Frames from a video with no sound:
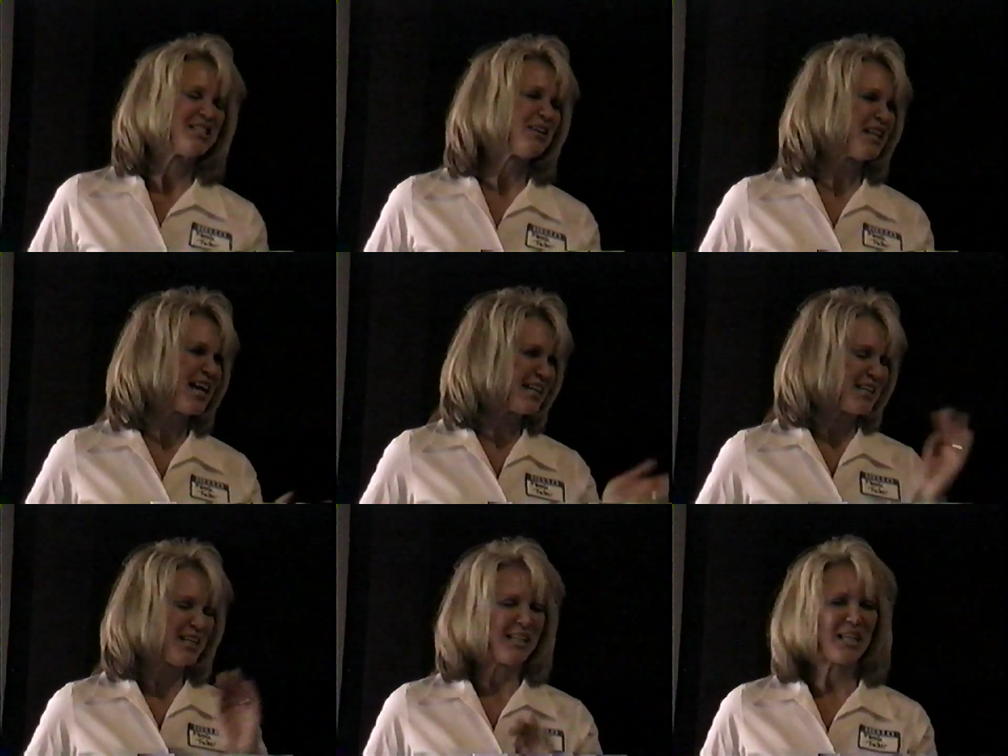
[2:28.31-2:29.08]
So
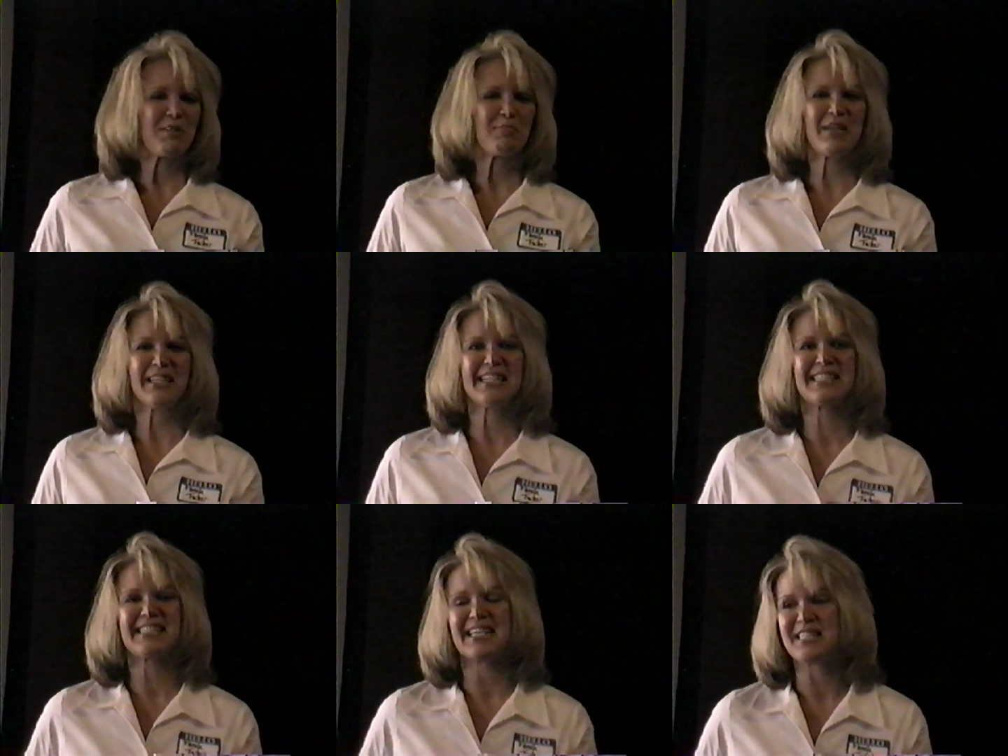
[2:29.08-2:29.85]
like Bill
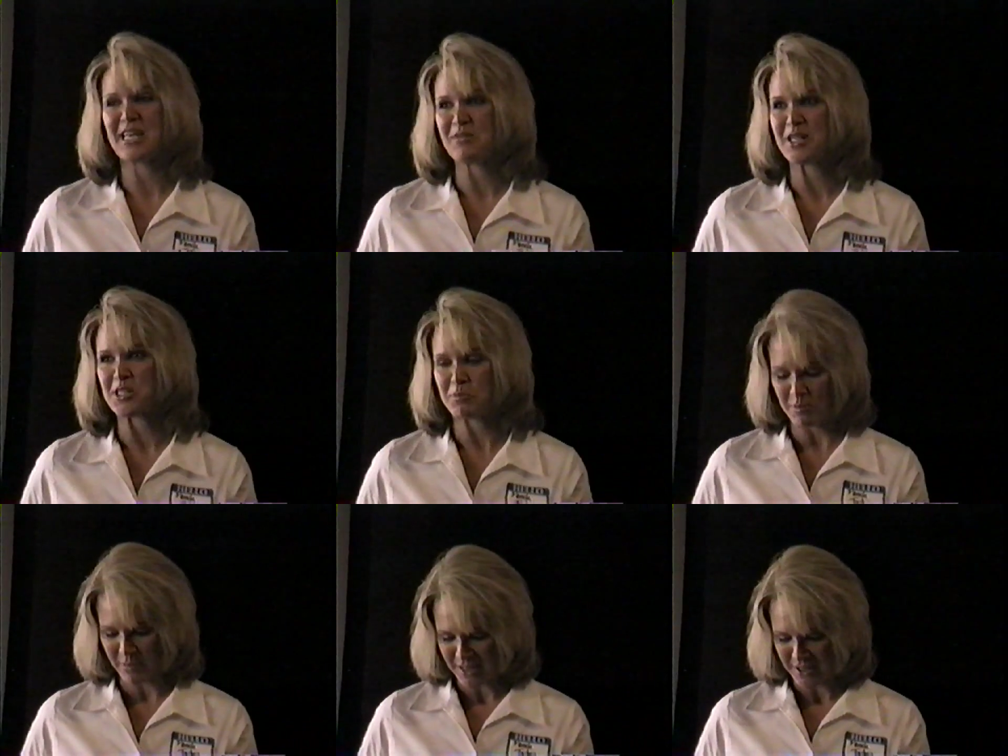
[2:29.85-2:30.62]
has said, David has
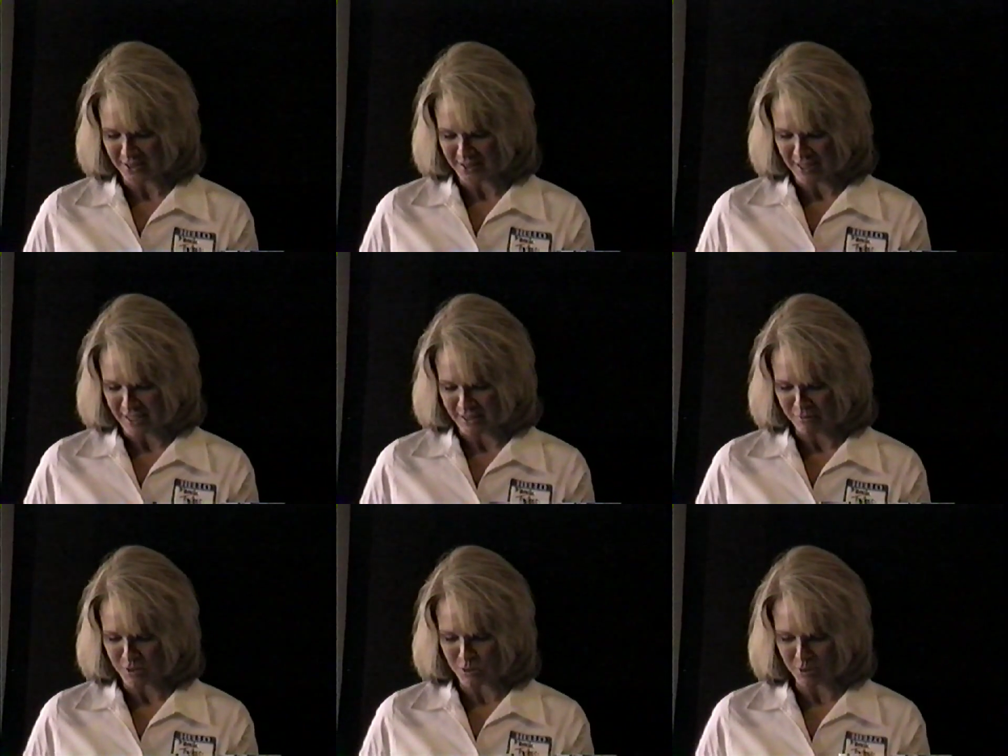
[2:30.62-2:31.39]
prepared a
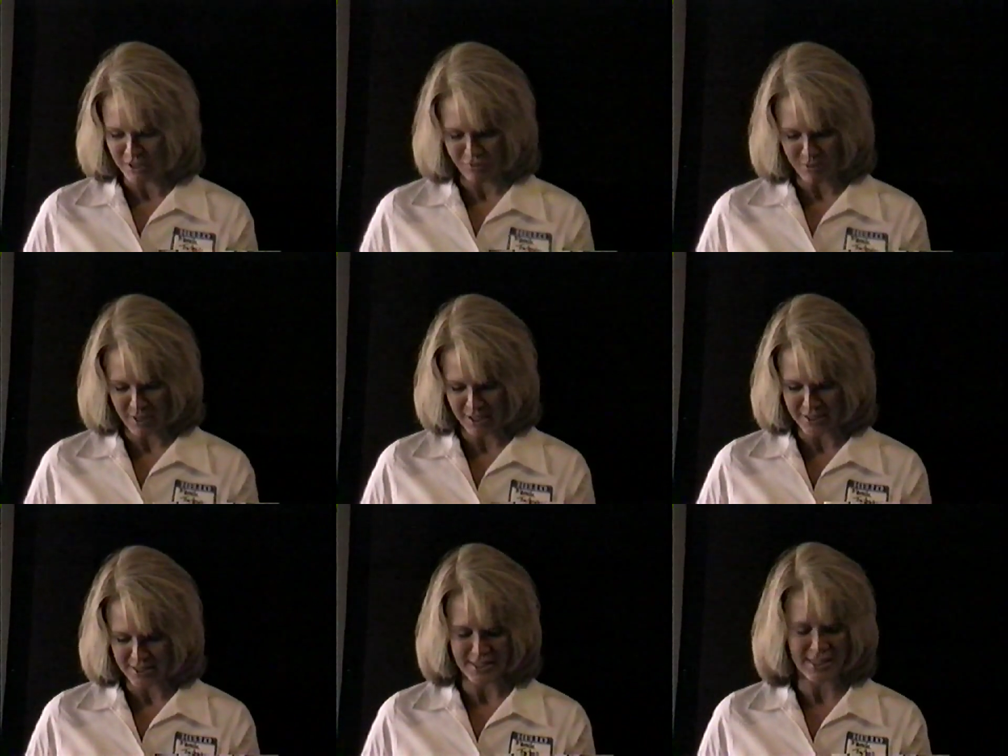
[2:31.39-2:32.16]
few brief
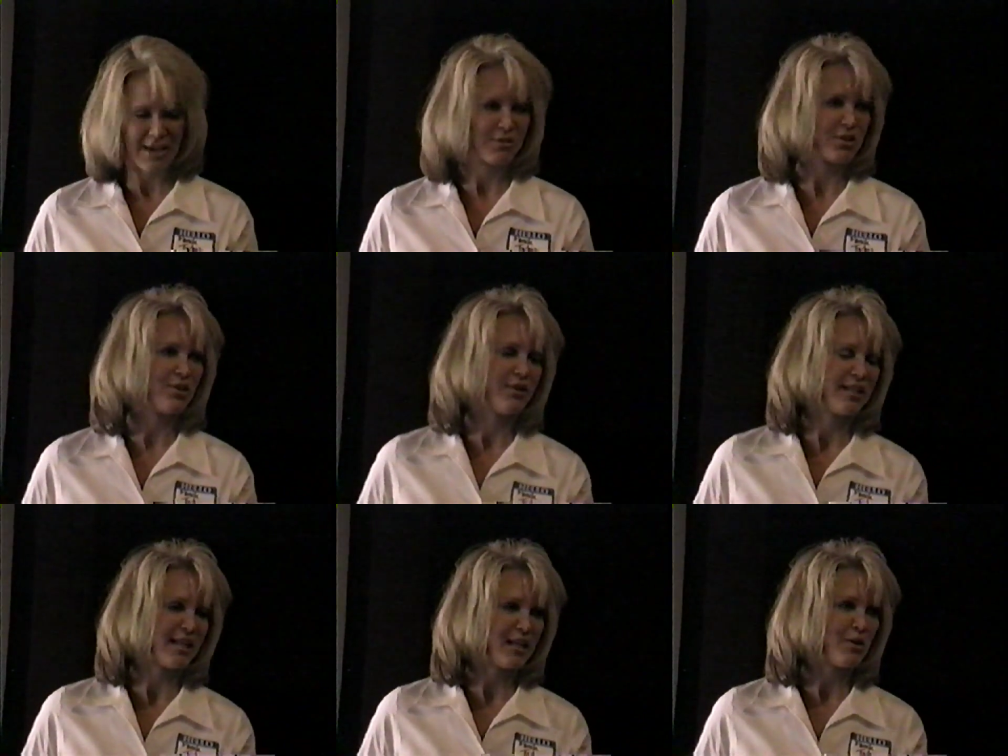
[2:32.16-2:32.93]
remarks this
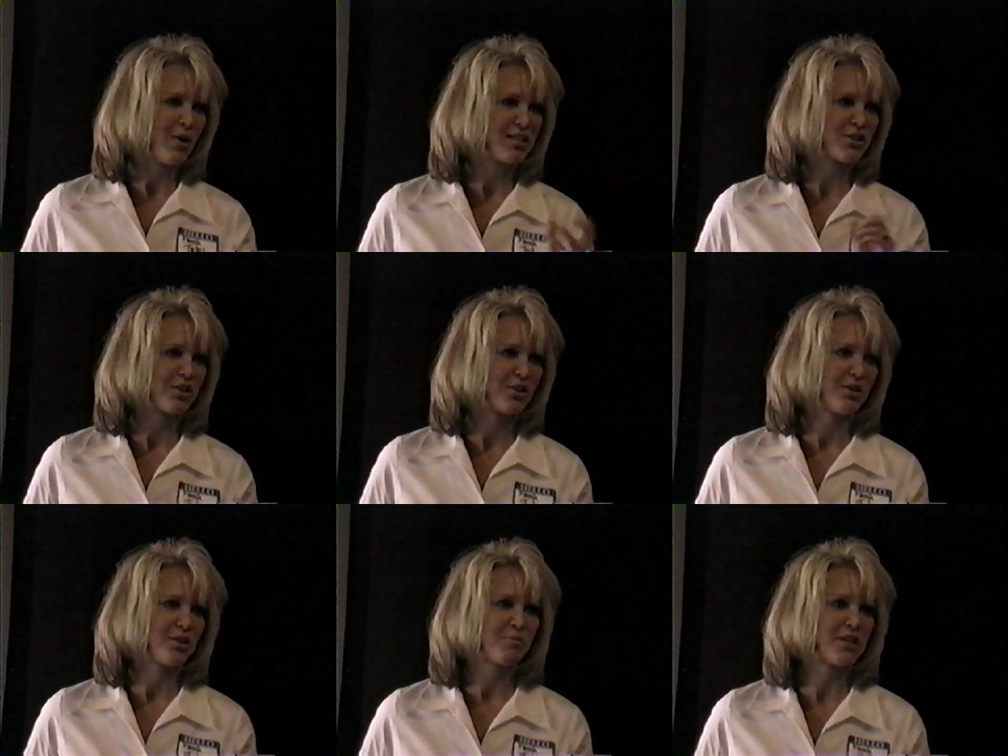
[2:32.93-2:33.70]
afternoon, and that he wants to
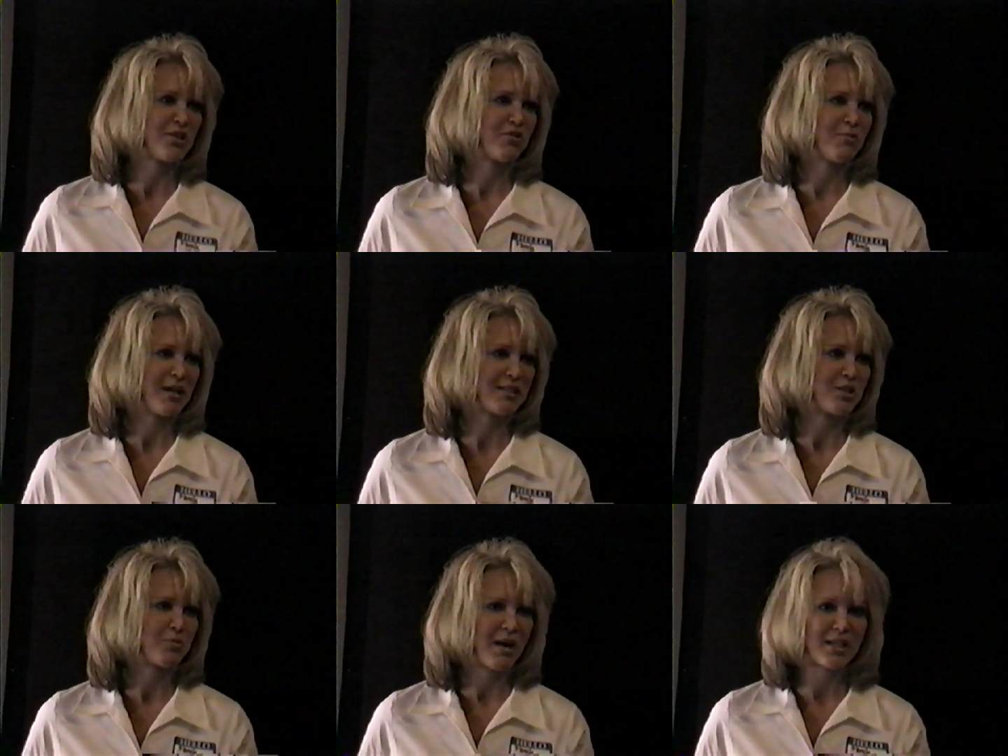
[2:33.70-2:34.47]
learn as much from
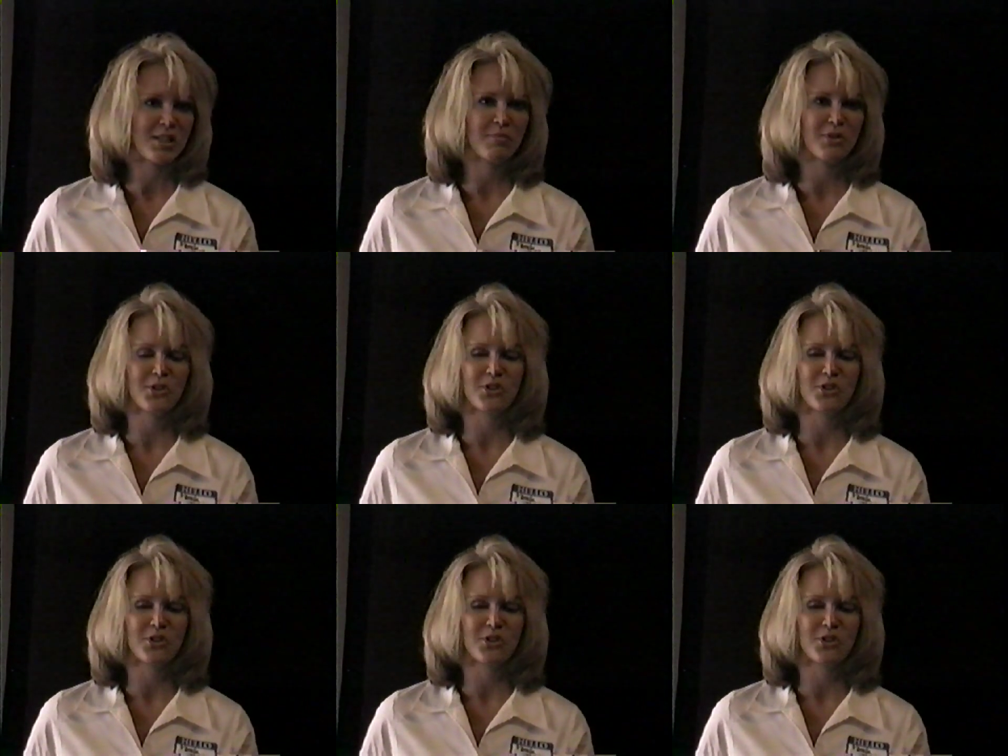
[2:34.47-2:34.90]
us as possible.